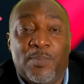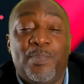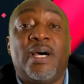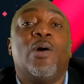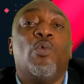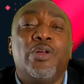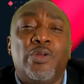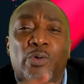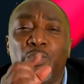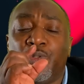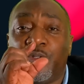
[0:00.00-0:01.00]
But I want to
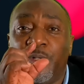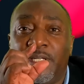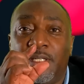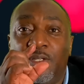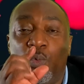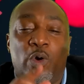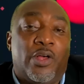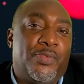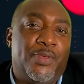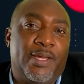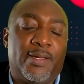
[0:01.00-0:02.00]
concentrate in
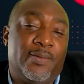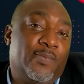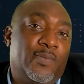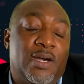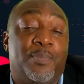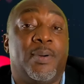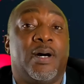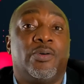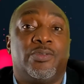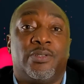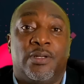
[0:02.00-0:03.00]
one thing
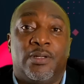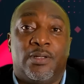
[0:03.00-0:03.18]
about